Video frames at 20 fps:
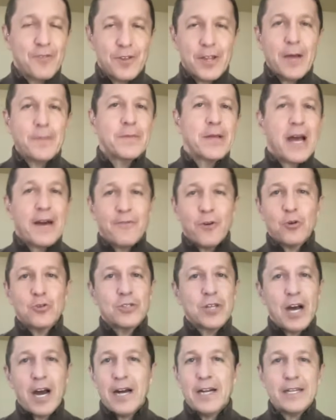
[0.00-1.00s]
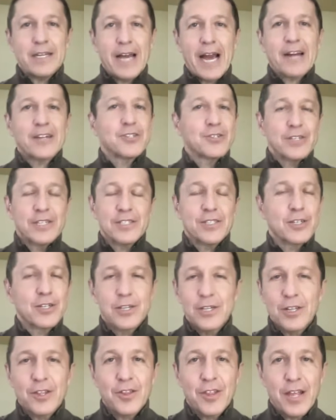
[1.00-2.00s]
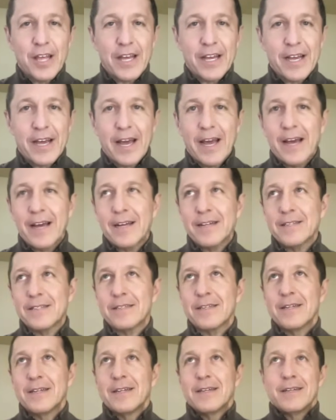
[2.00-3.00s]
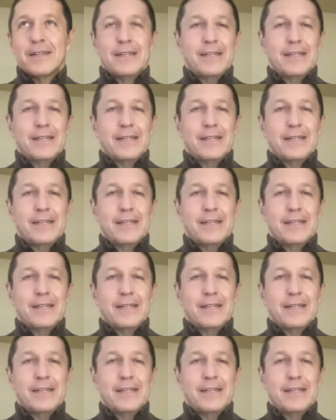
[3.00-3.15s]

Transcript: and for them to have Ohtani actually is a good thing, and